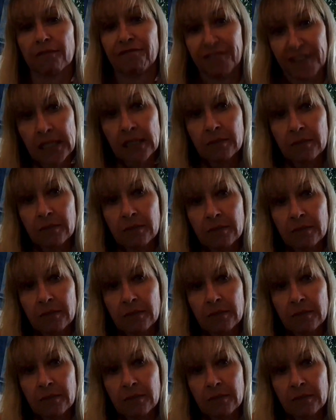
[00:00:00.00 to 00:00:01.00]
Fink
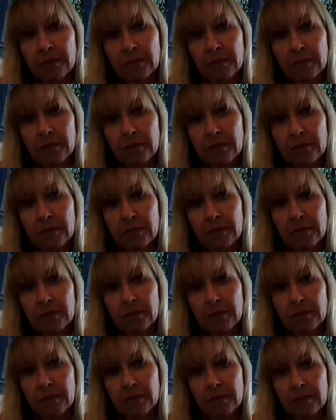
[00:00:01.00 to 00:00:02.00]
Mobility is among
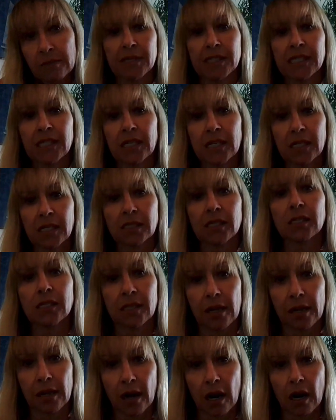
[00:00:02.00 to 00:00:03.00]
the
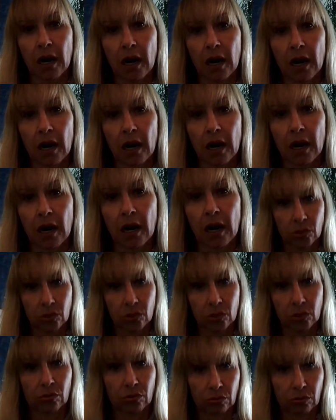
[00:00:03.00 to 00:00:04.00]
businesses that are allowed
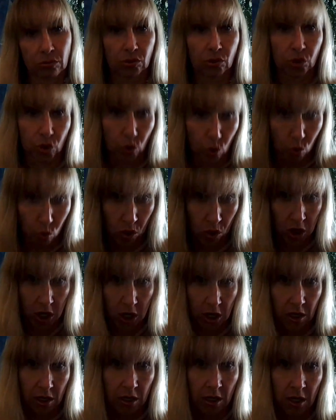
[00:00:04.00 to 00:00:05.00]
to
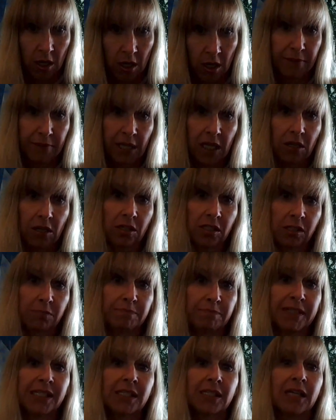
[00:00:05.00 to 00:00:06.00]
work.
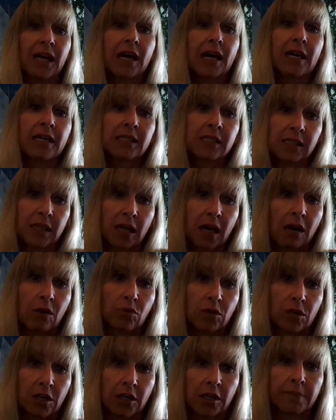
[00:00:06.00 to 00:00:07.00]
Because besides
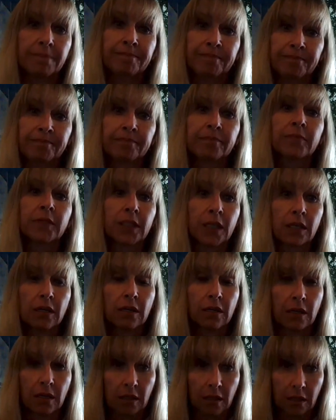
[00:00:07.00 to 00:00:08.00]
our
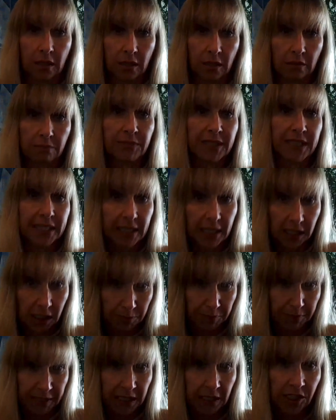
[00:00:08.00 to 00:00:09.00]

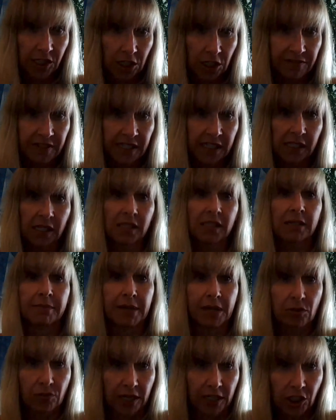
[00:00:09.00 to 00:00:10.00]
DSP services,
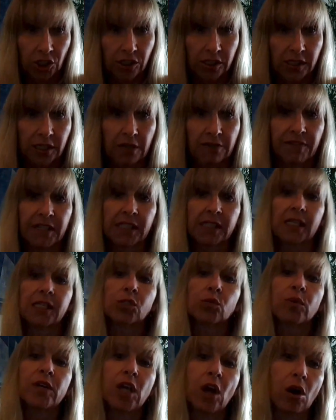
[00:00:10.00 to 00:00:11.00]
immigration
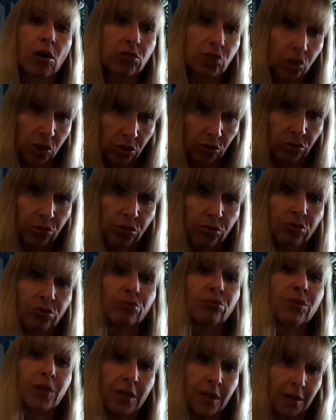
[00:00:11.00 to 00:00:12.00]
services, we also
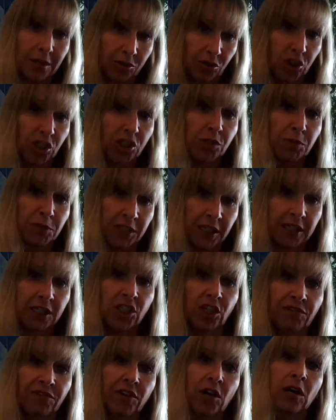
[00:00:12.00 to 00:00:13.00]
do
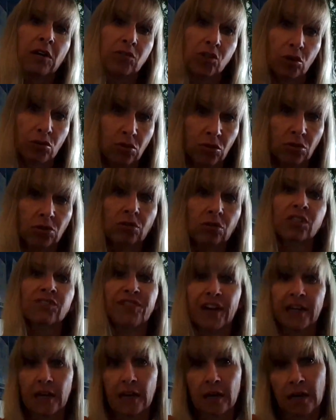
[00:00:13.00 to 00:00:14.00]
transportation for household goods,
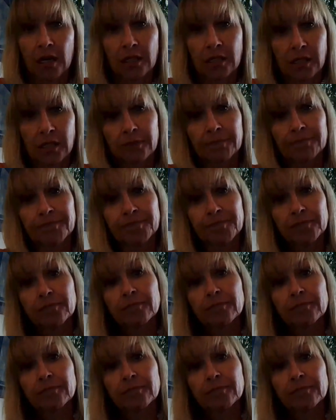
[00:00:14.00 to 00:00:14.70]
fine arts,